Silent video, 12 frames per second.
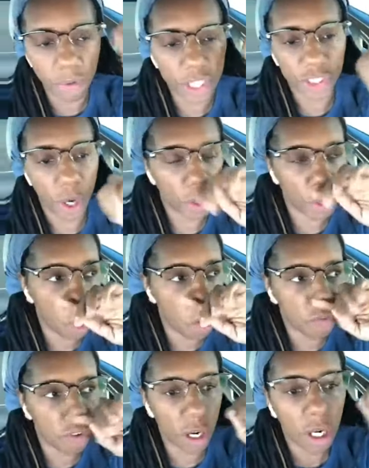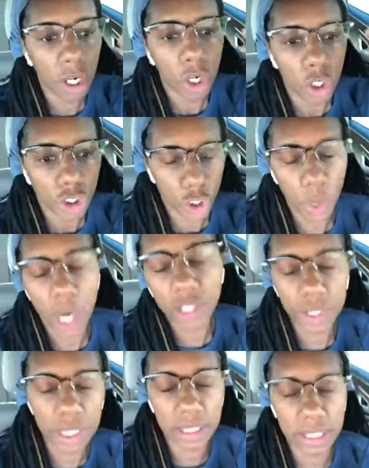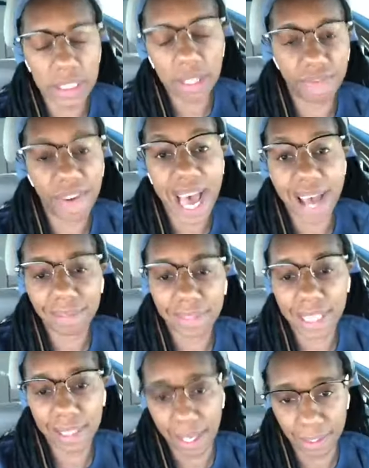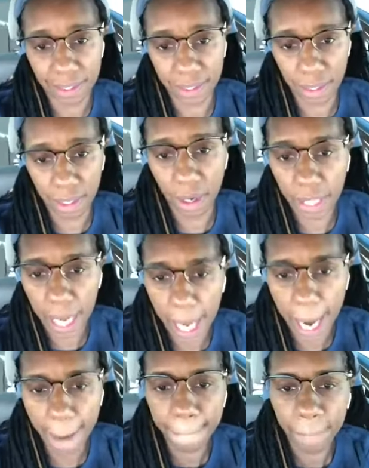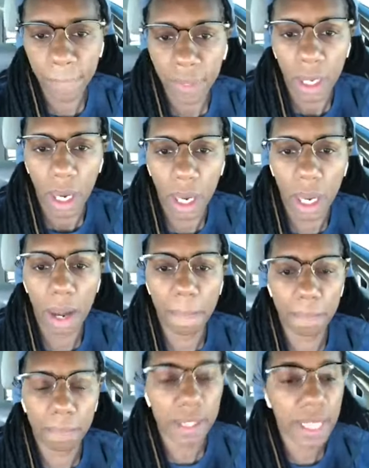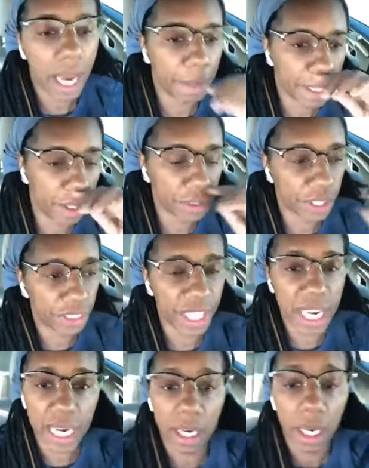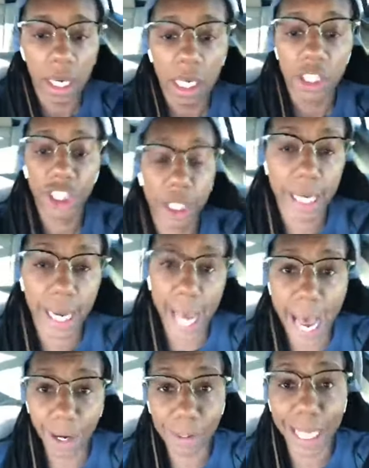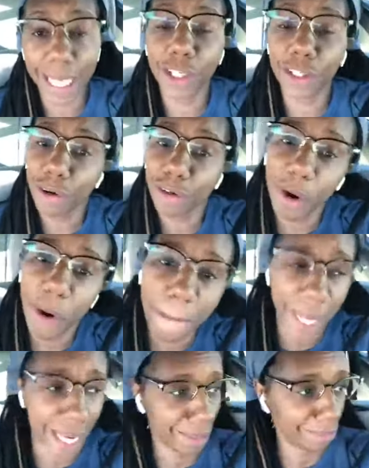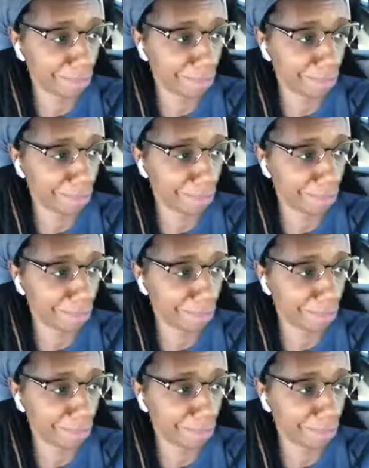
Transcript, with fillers: We sold over 265 tickets, okay? Now, but here's the thing. Chicago's like, you don't know me.